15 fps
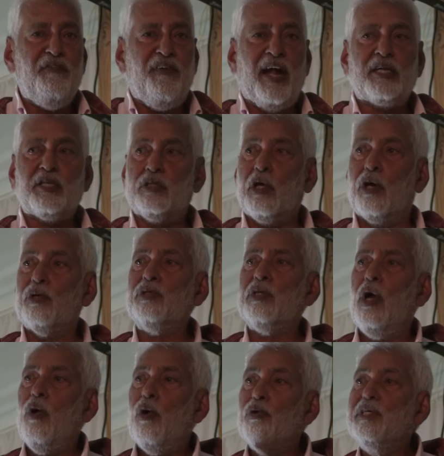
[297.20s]
affects those
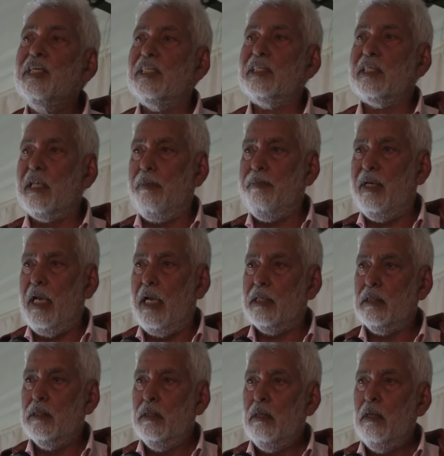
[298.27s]
who discriminate,
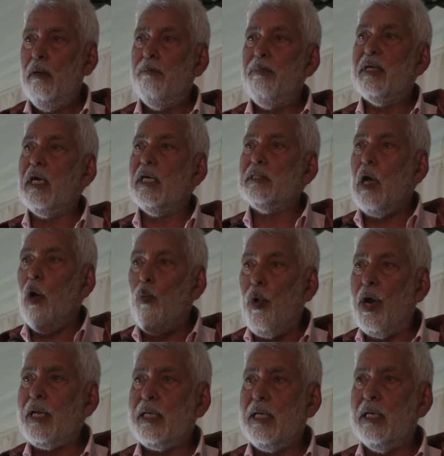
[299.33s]
because a
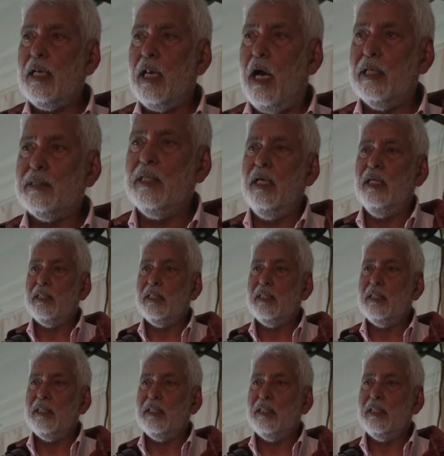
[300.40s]
working class